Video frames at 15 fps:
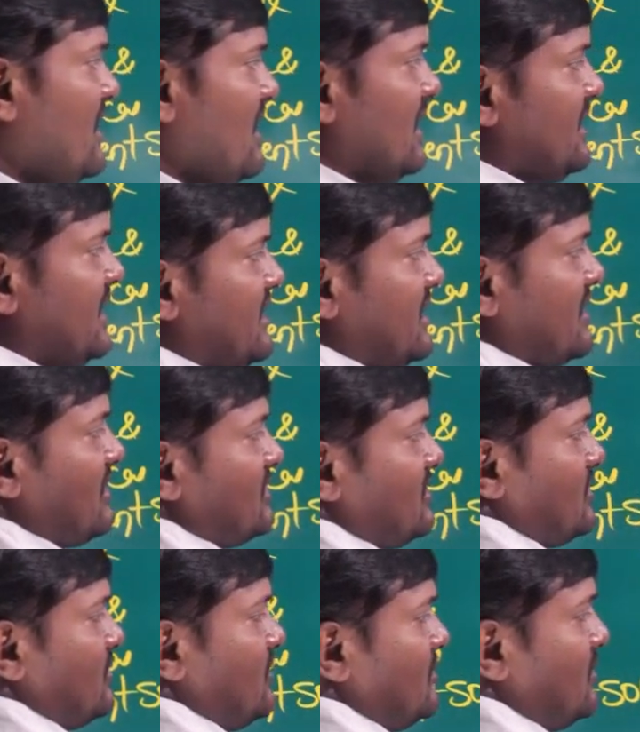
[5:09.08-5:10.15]
and here
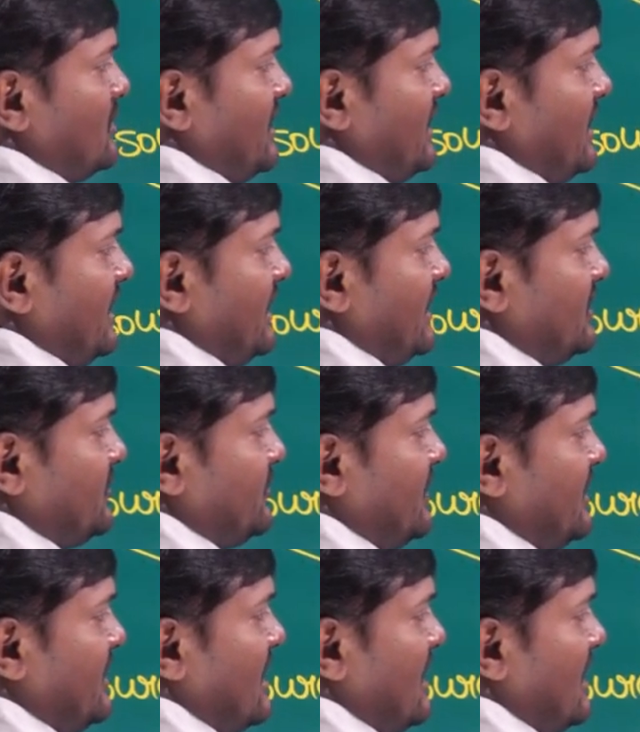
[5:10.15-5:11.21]
also it is
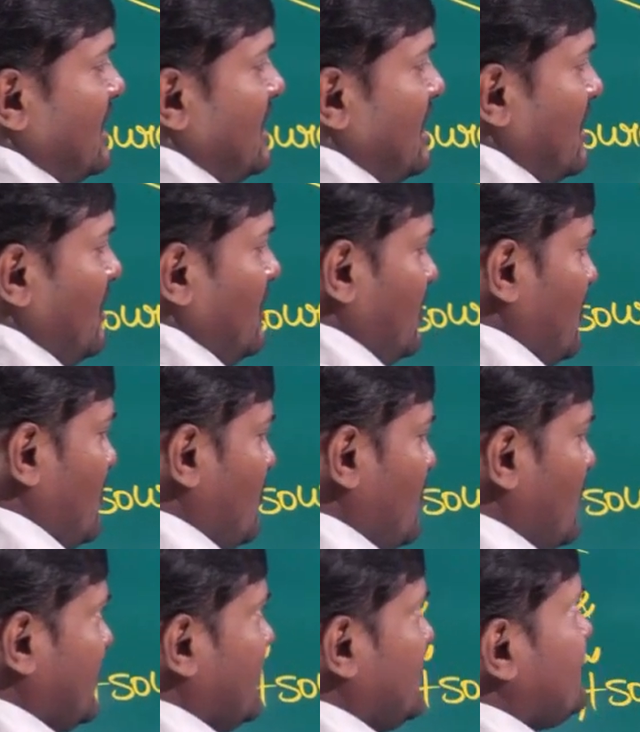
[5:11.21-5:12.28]
VL. Now
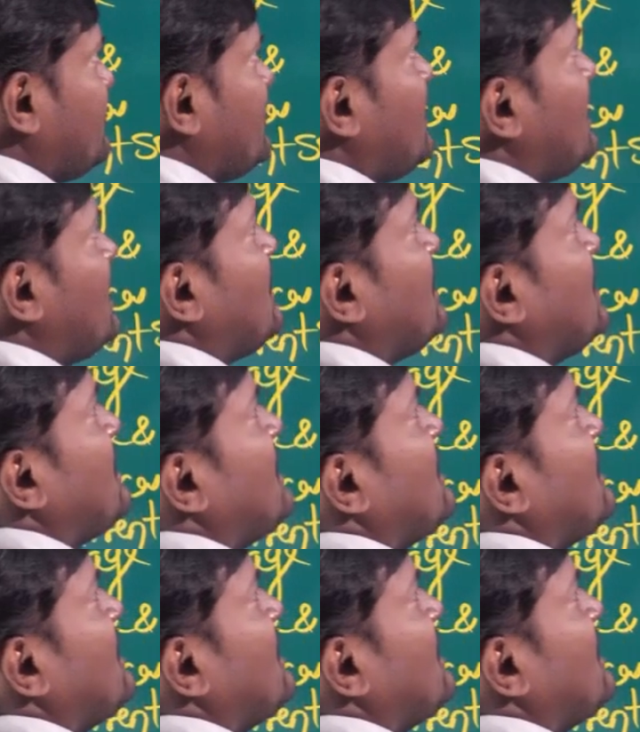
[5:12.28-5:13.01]
what is VL?